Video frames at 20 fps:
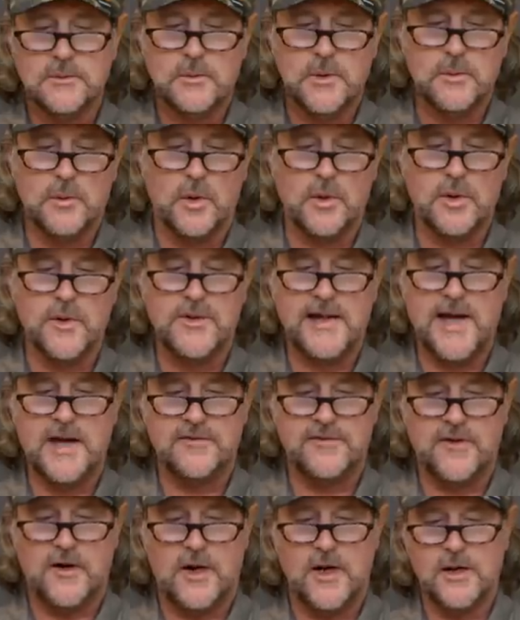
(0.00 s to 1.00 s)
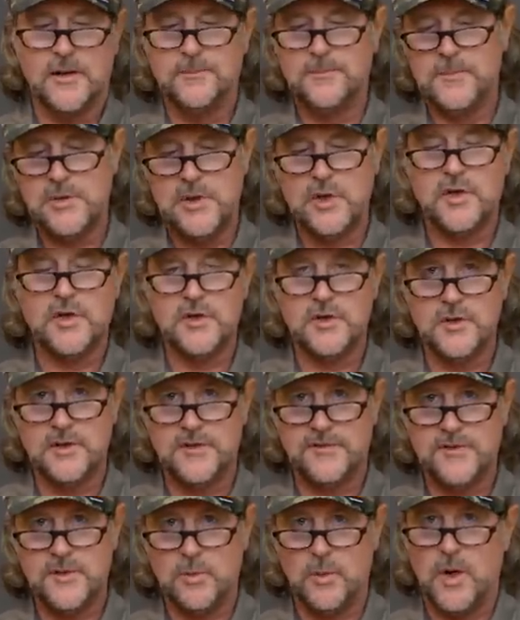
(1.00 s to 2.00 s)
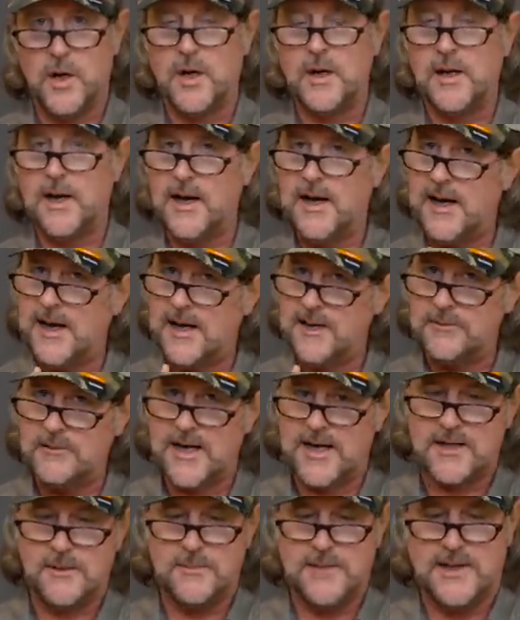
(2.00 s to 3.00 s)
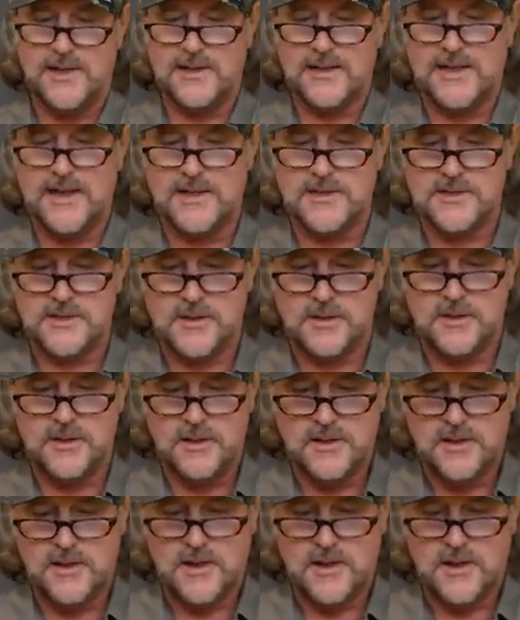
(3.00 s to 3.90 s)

We won't go that far. You can do it if you want. I'd recommend against it.